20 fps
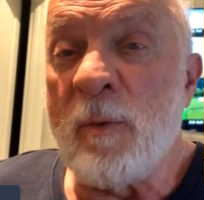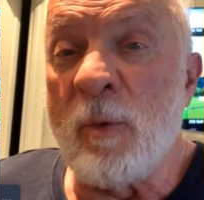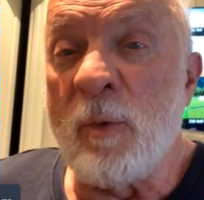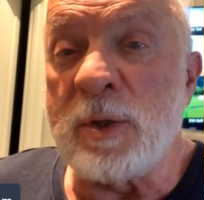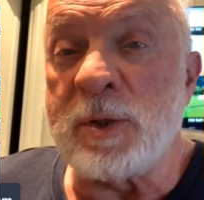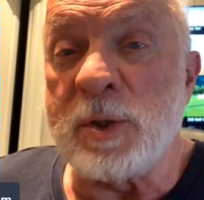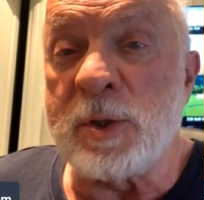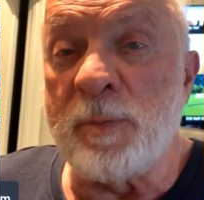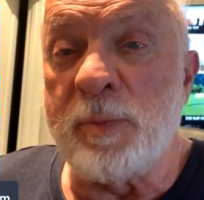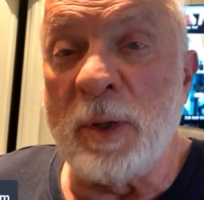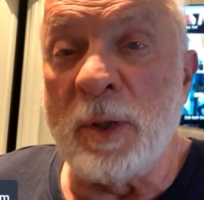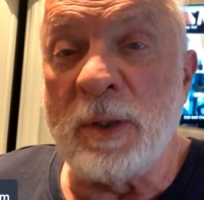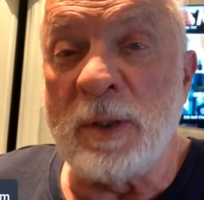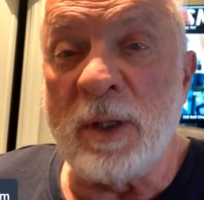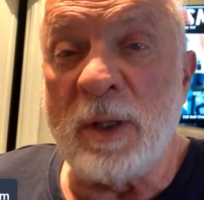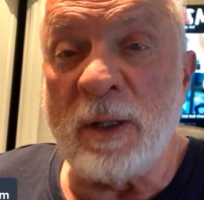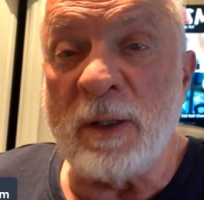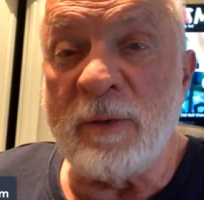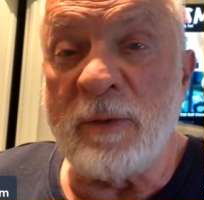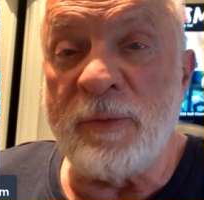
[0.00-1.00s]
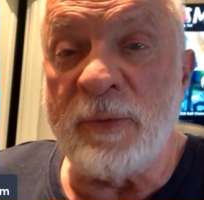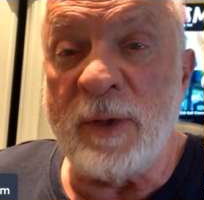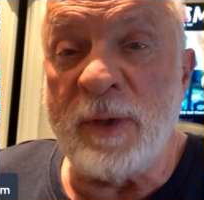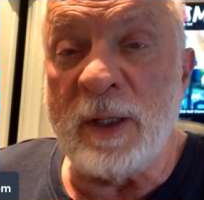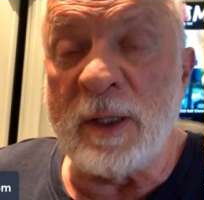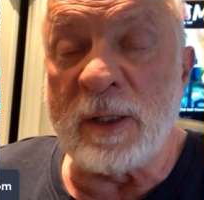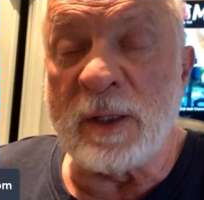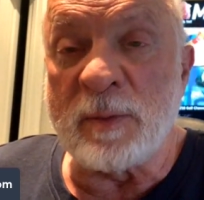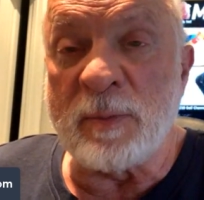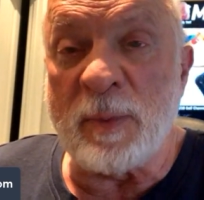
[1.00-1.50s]
what you're putting on the
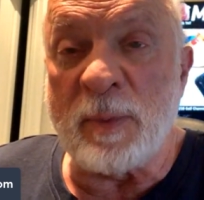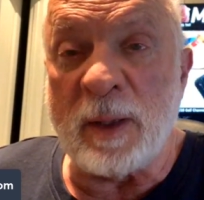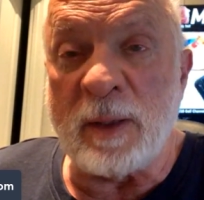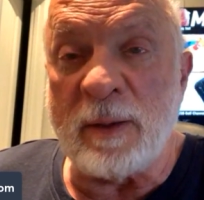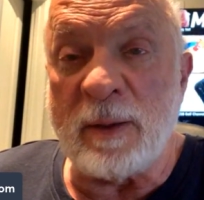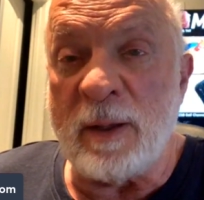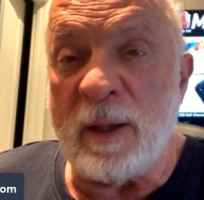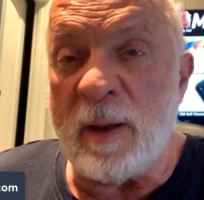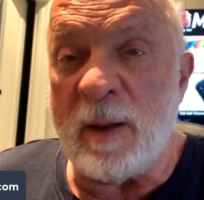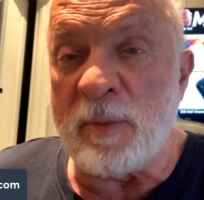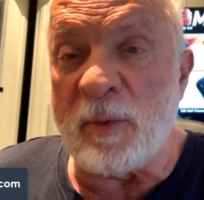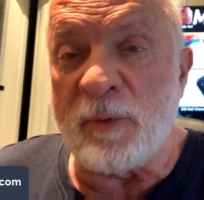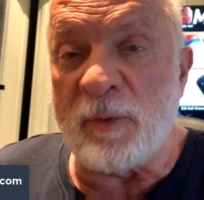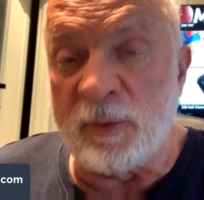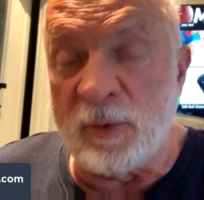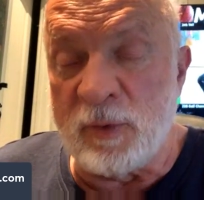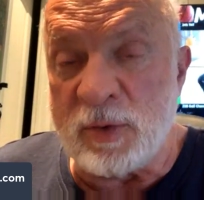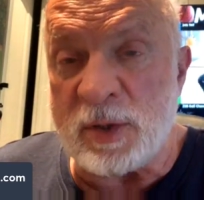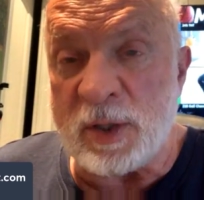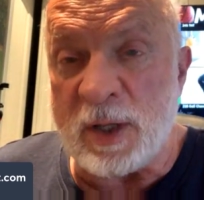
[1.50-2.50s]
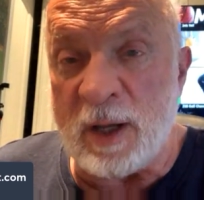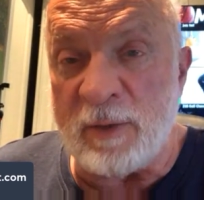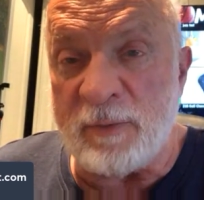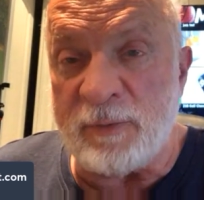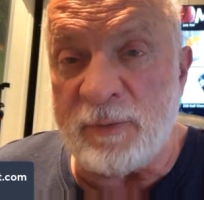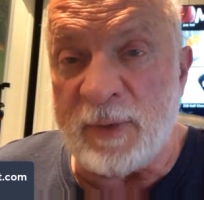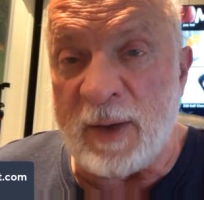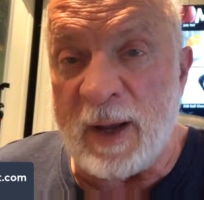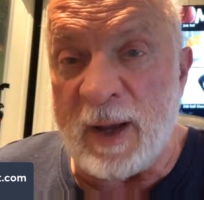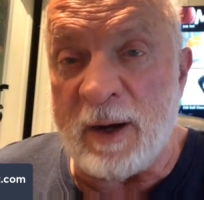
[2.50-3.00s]
field. But Eberflus
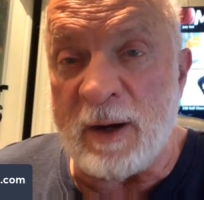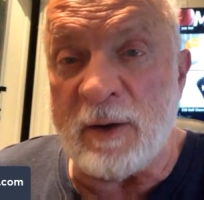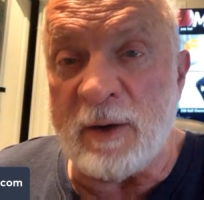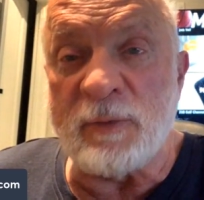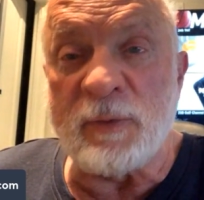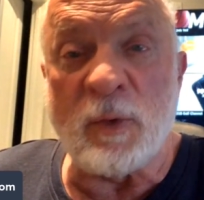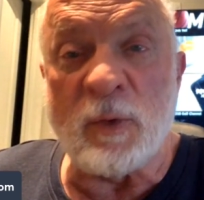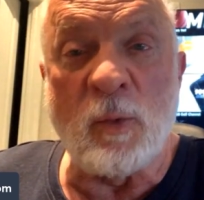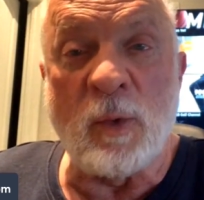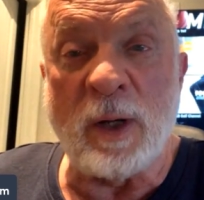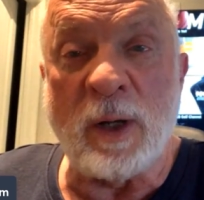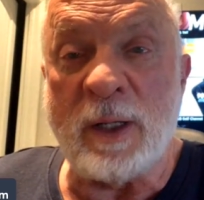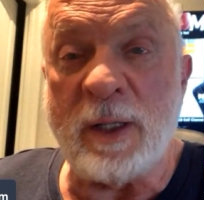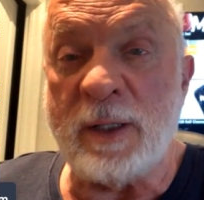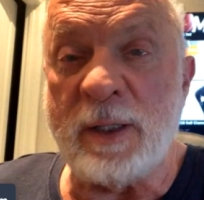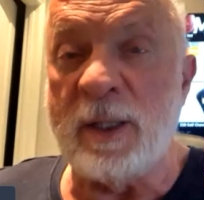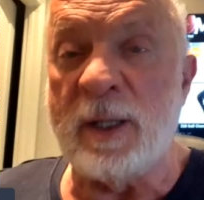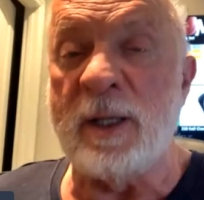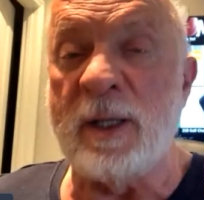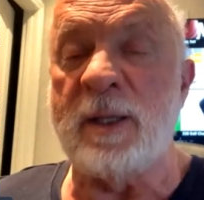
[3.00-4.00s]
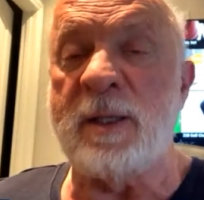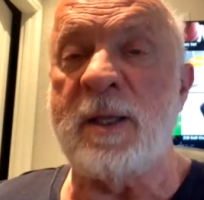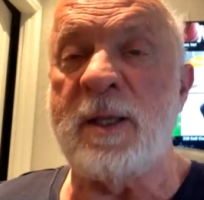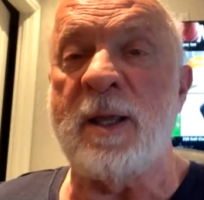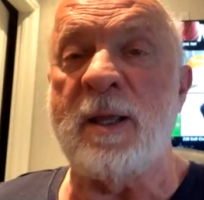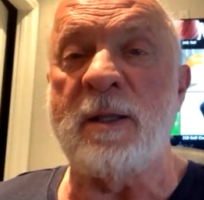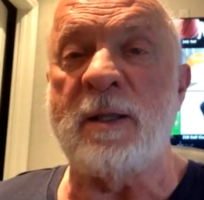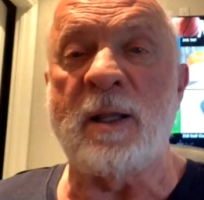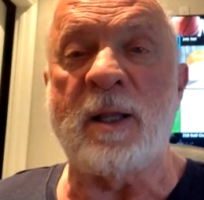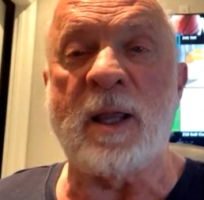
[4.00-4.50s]
got fired for what he did at
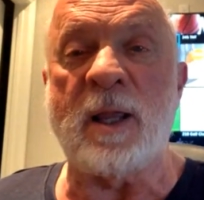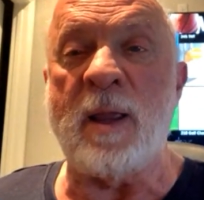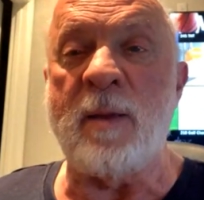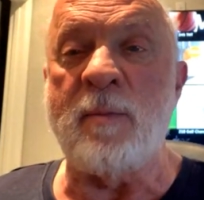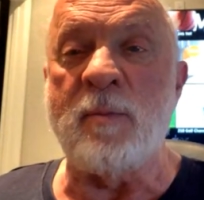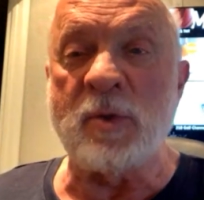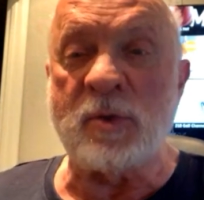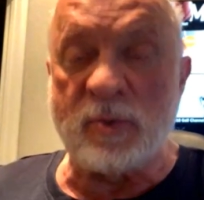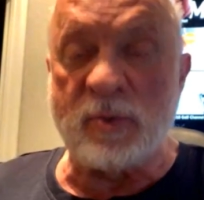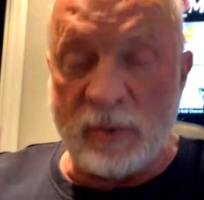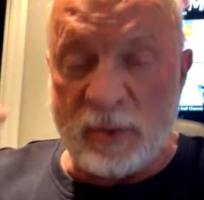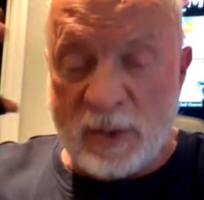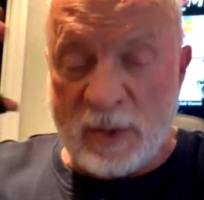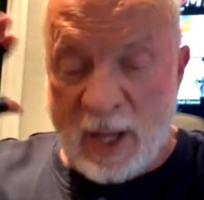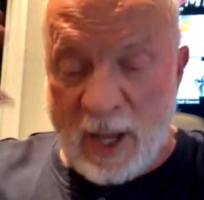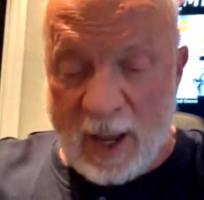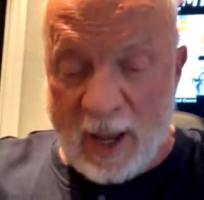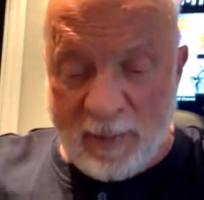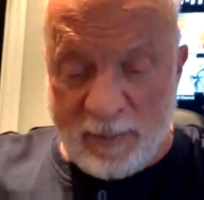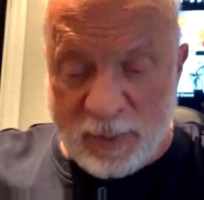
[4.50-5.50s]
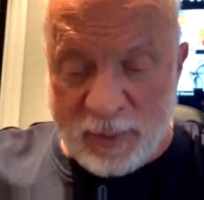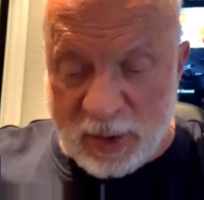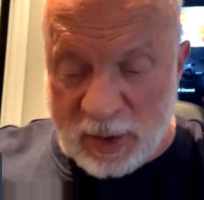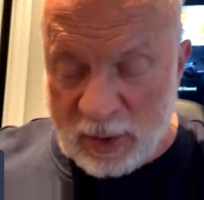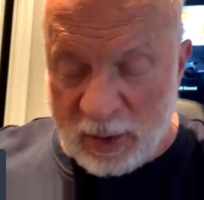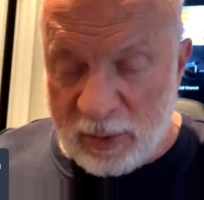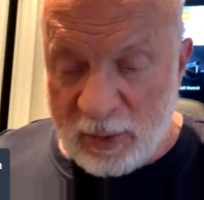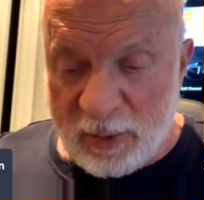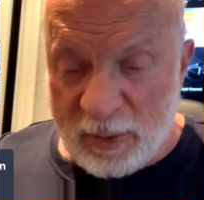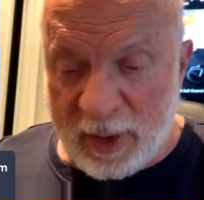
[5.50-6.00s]
the end of the game, which was
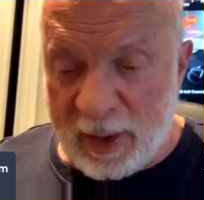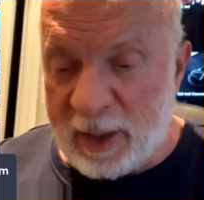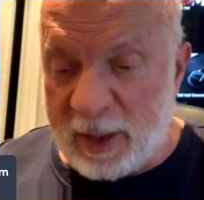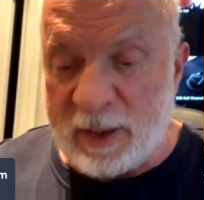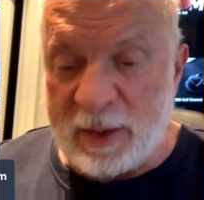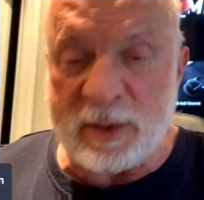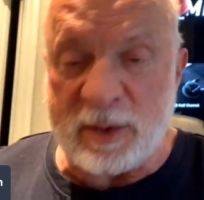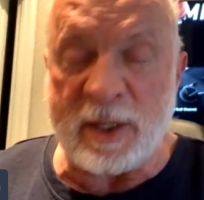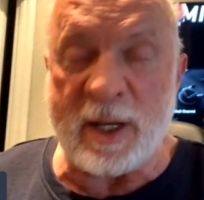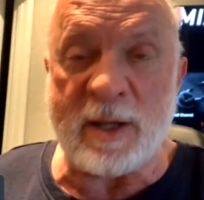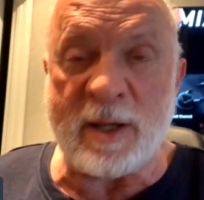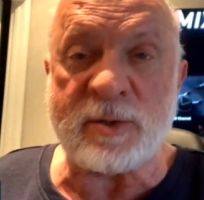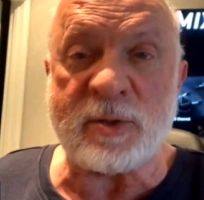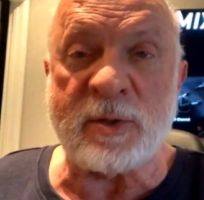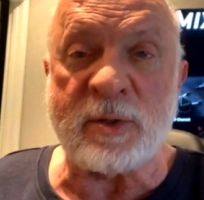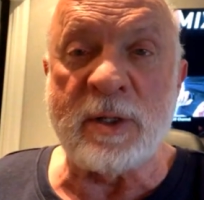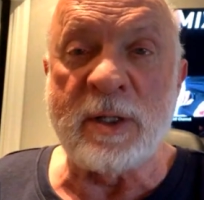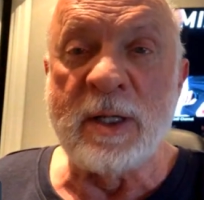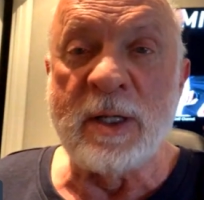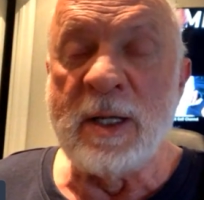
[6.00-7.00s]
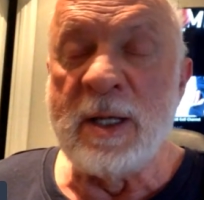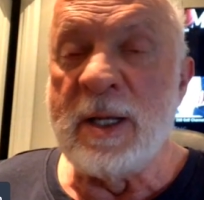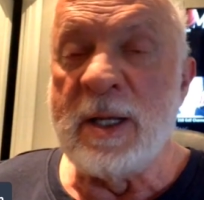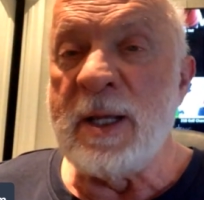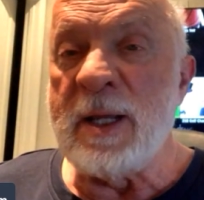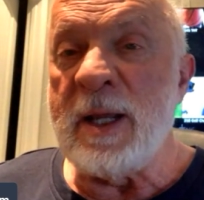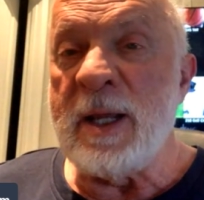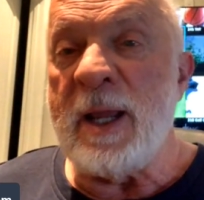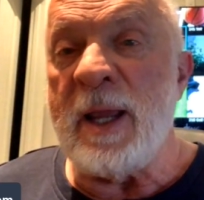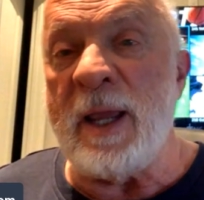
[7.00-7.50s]
absolutely a disaster.
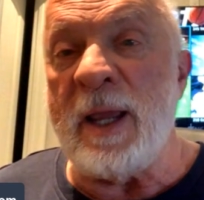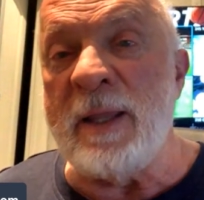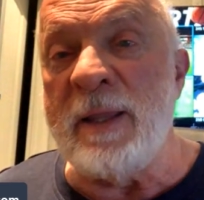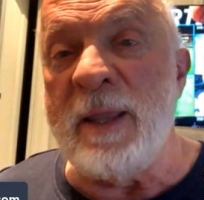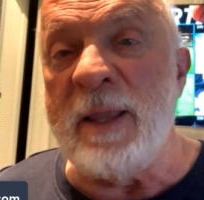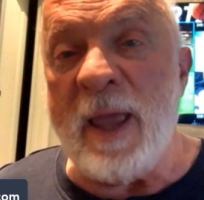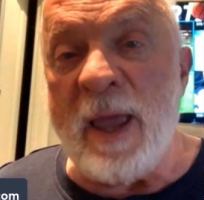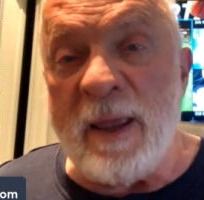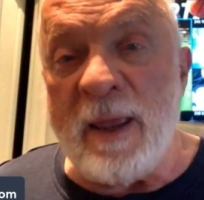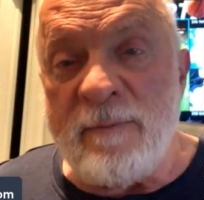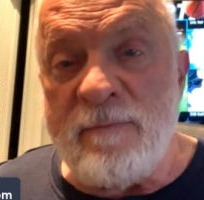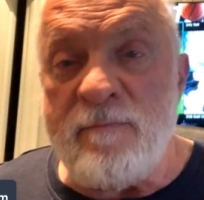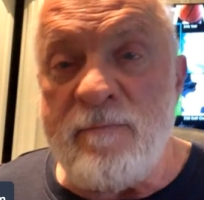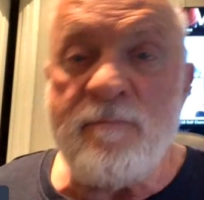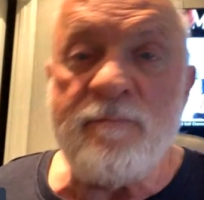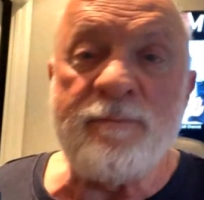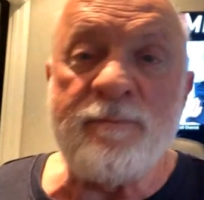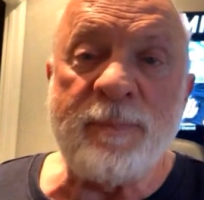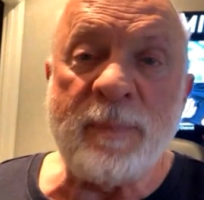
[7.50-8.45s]
And then